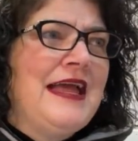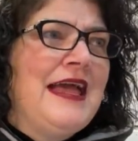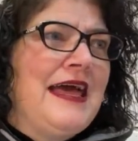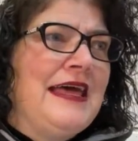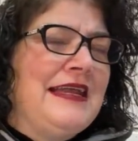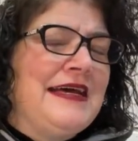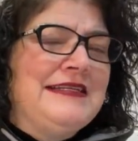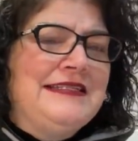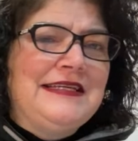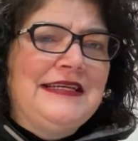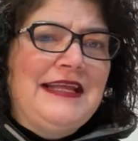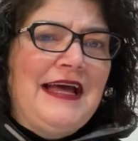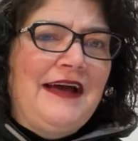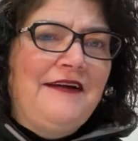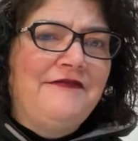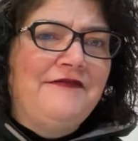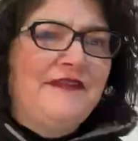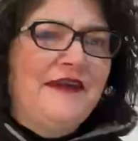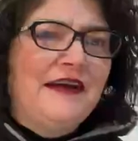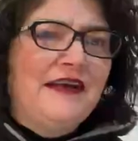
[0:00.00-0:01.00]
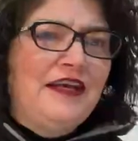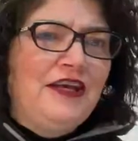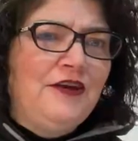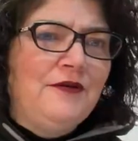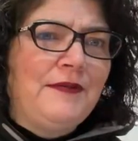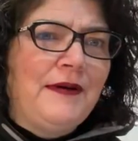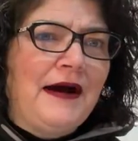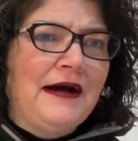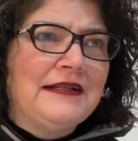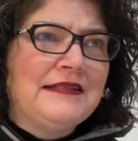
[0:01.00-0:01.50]
And I did have a
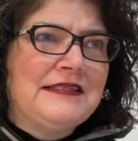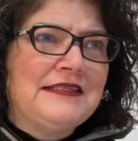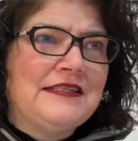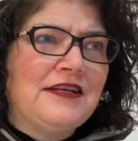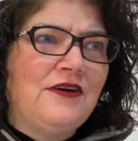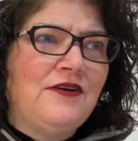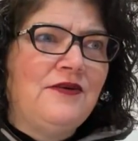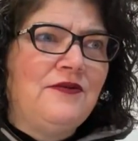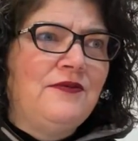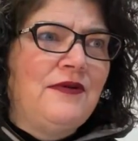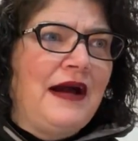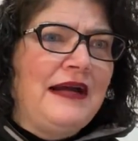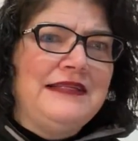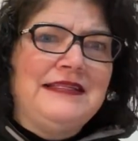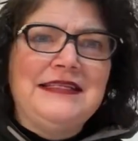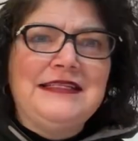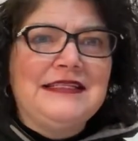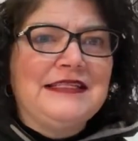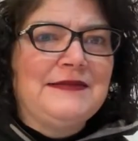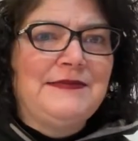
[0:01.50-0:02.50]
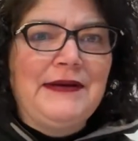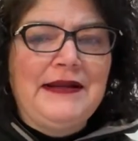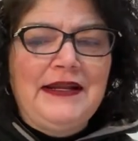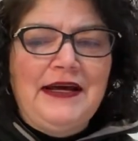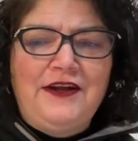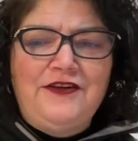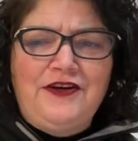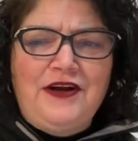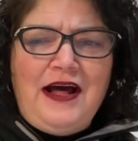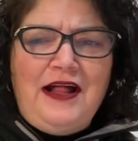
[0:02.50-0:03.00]
coupon, so I didn't spend a
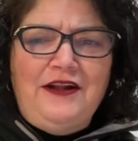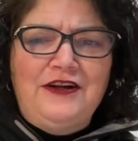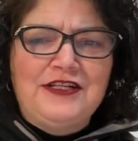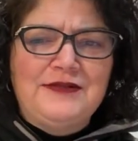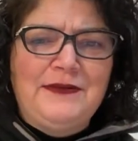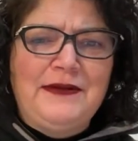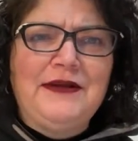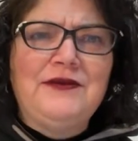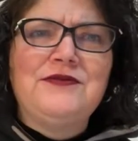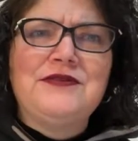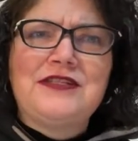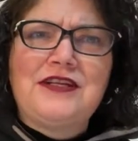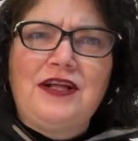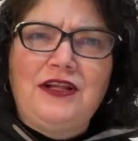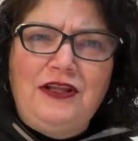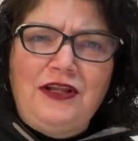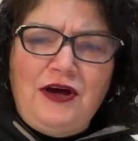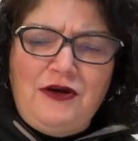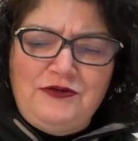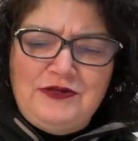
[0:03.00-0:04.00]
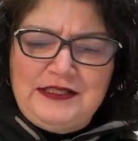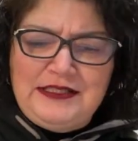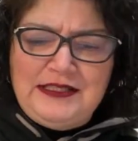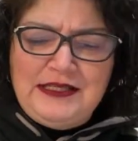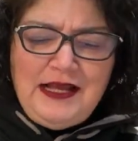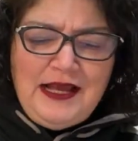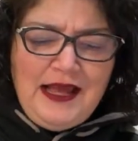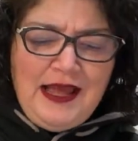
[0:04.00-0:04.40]
$100, but it was close.